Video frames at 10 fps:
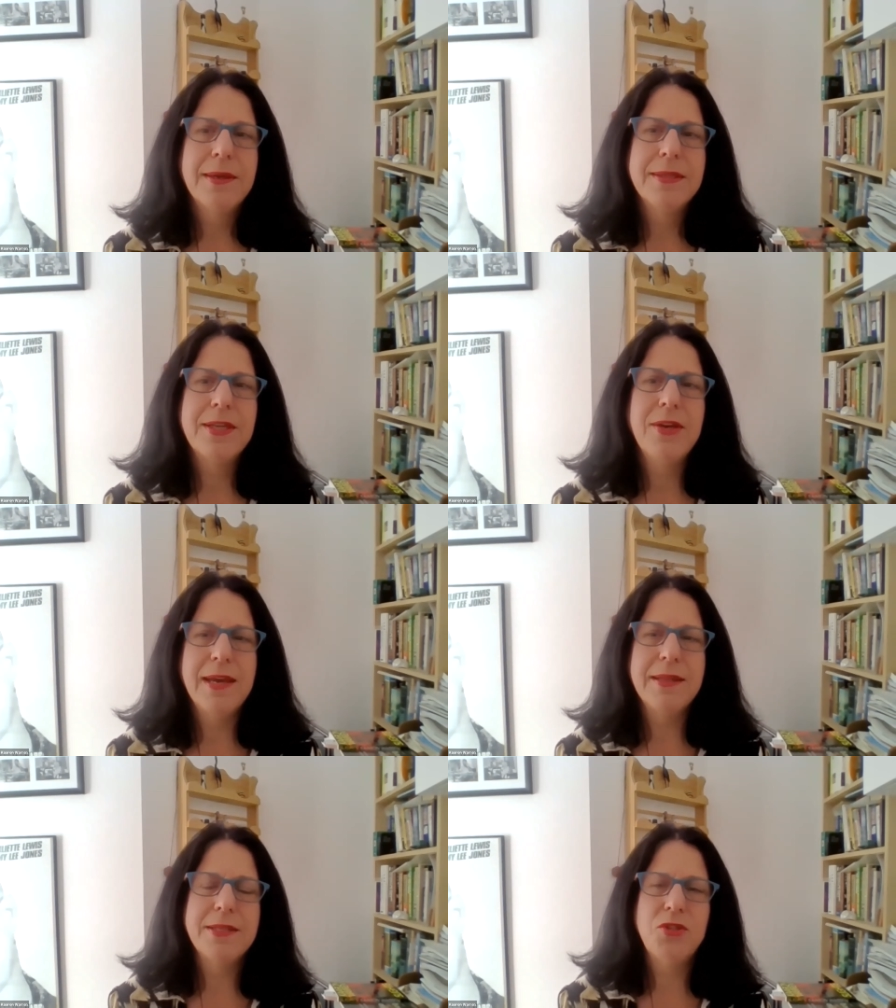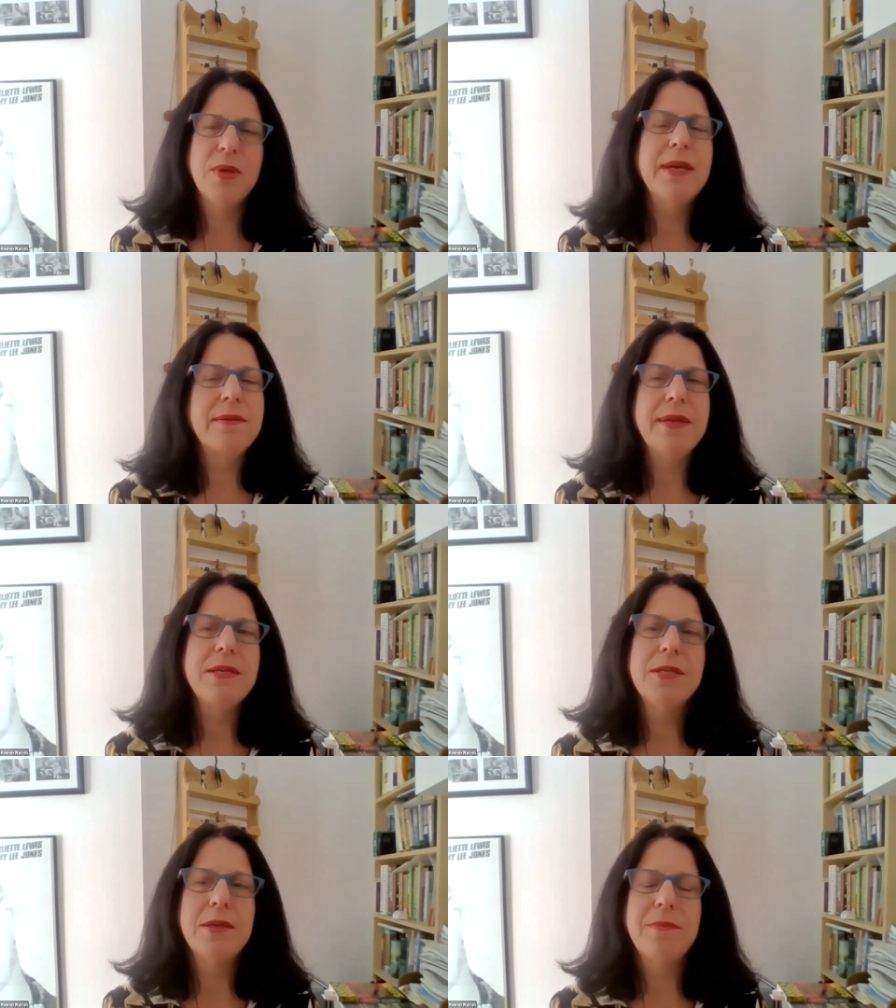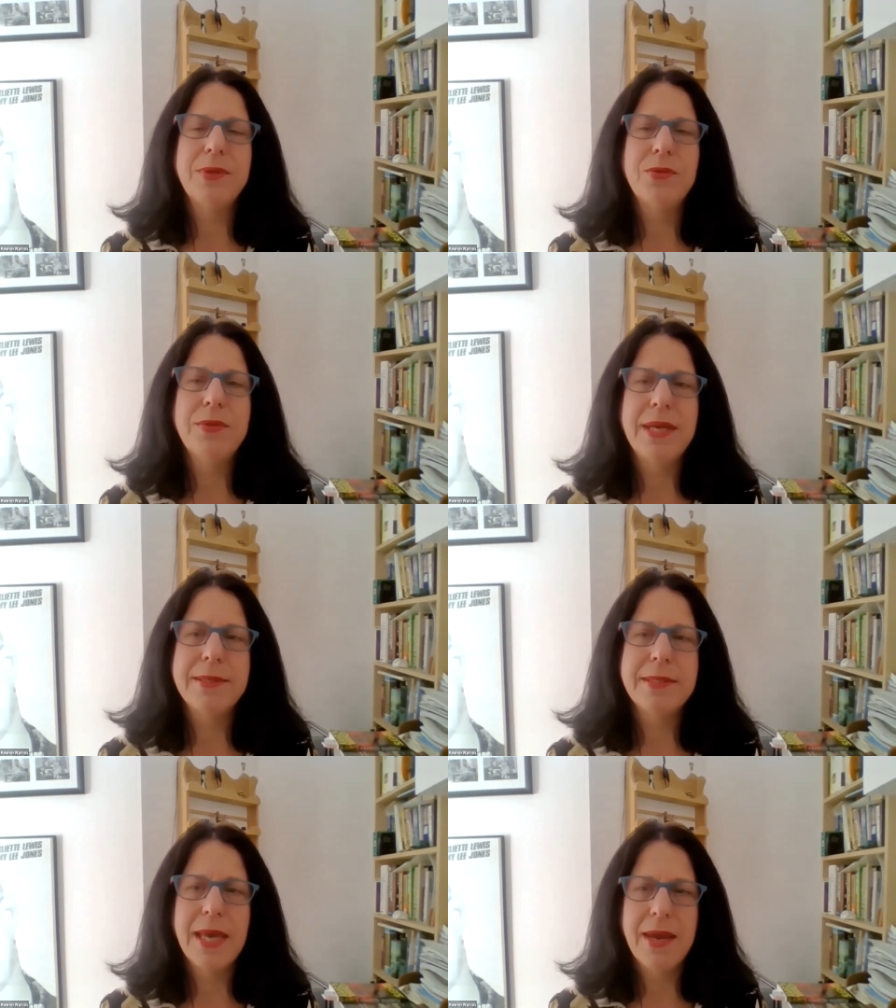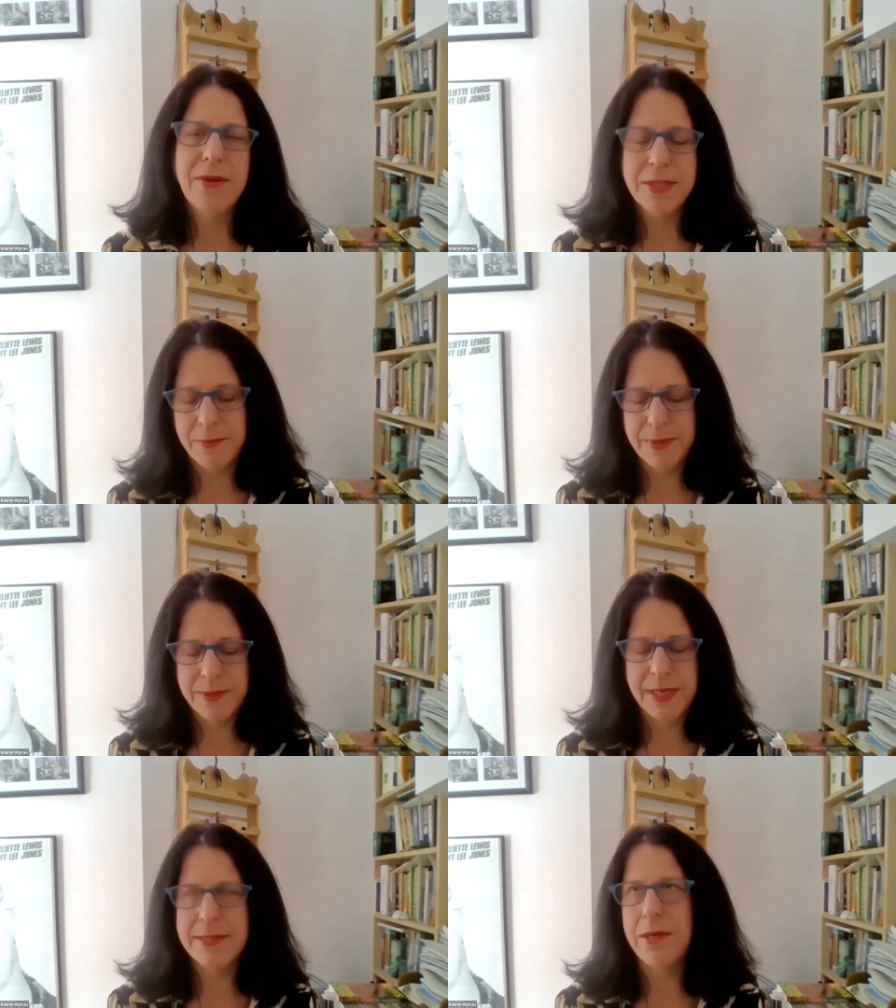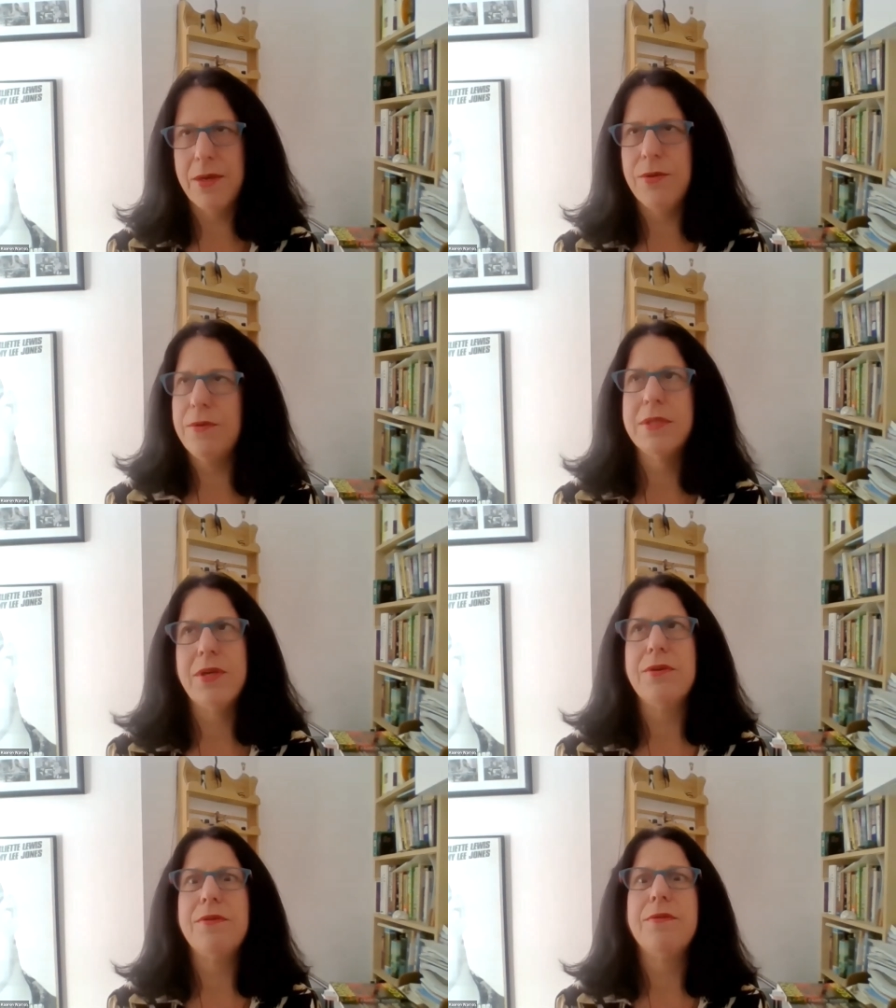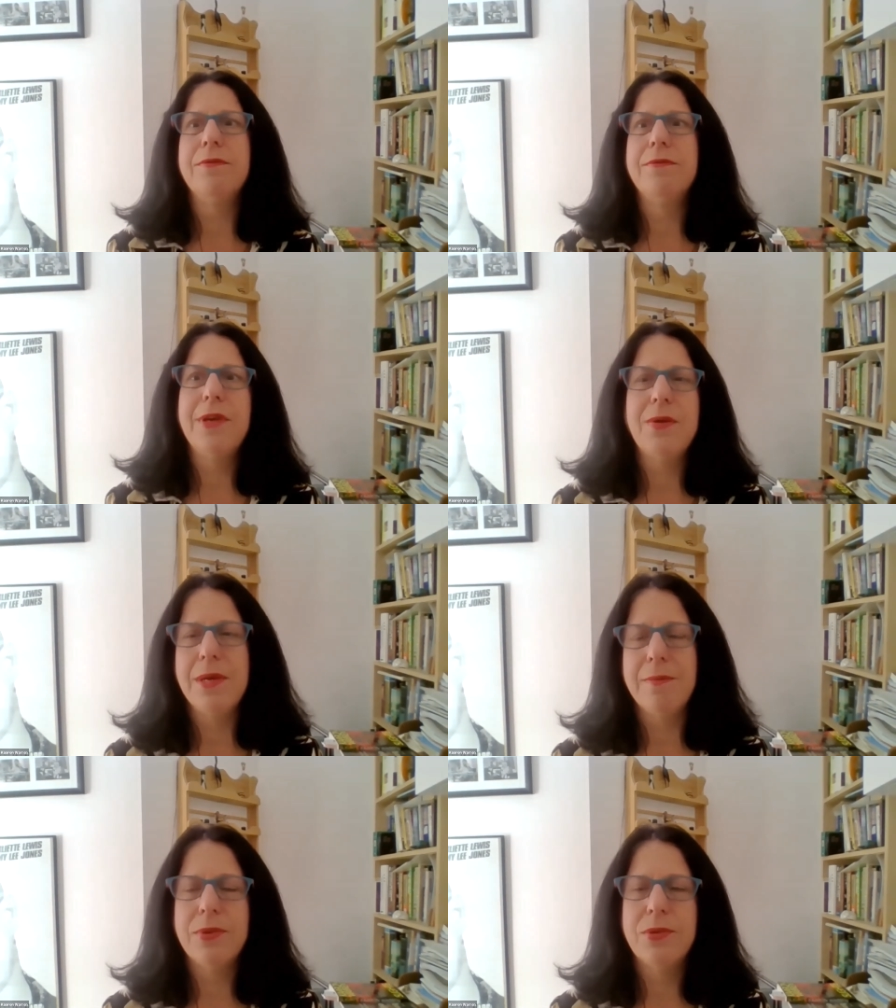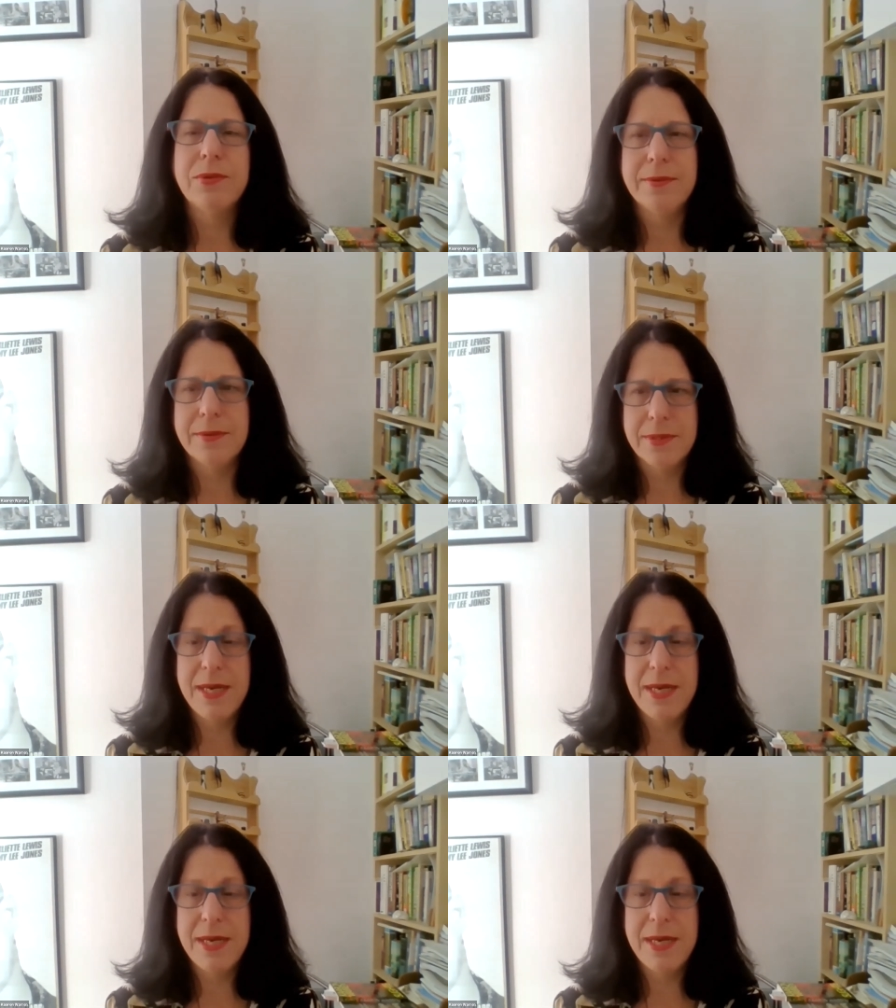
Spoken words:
So yeah, it's a trickier thing to build that character, but yeah, so very important,